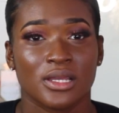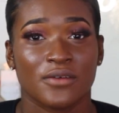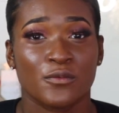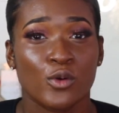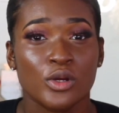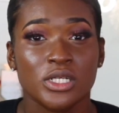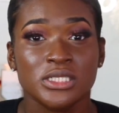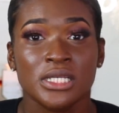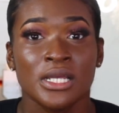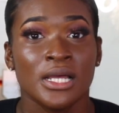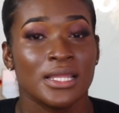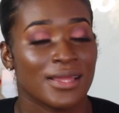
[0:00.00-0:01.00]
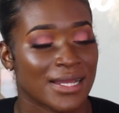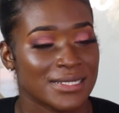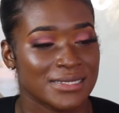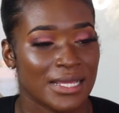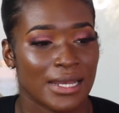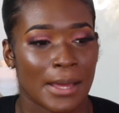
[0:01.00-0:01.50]
Of course, like I
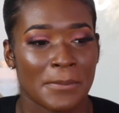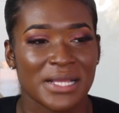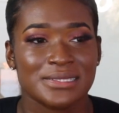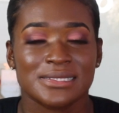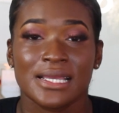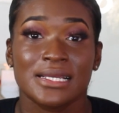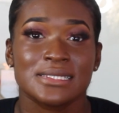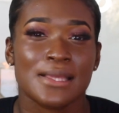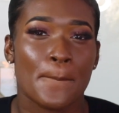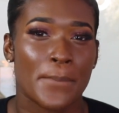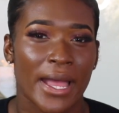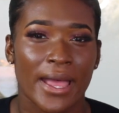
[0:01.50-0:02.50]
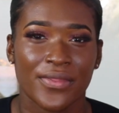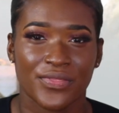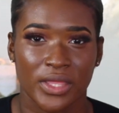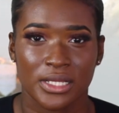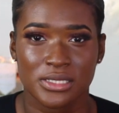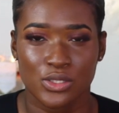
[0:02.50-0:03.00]
said, I'm not saying it's a bad
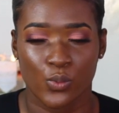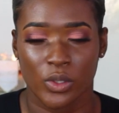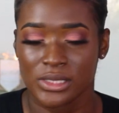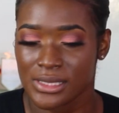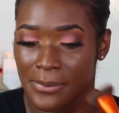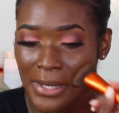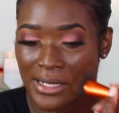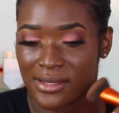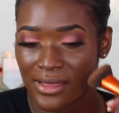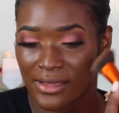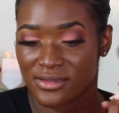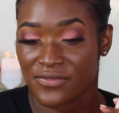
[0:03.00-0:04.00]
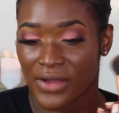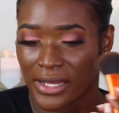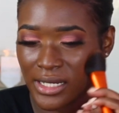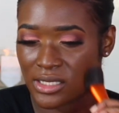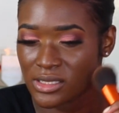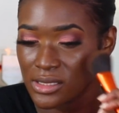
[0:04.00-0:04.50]
thing to want somebody that's
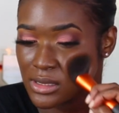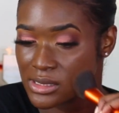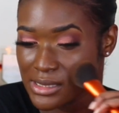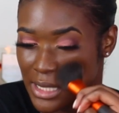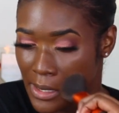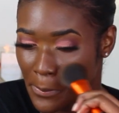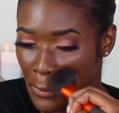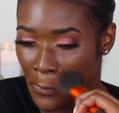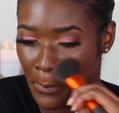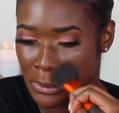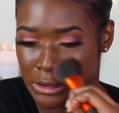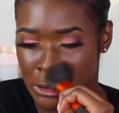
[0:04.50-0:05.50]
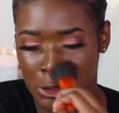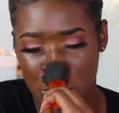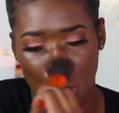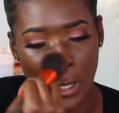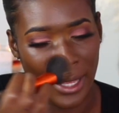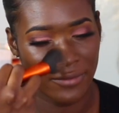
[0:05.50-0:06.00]
financially stable, but just
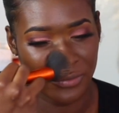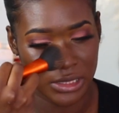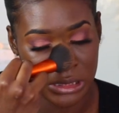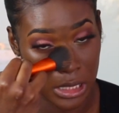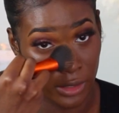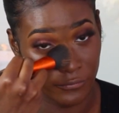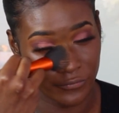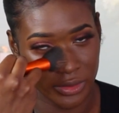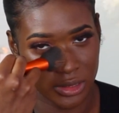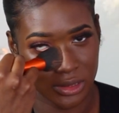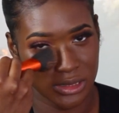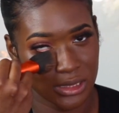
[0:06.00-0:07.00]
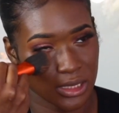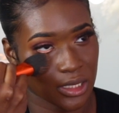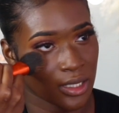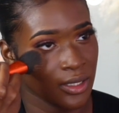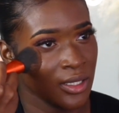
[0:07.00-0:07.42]
don't have these unrealistic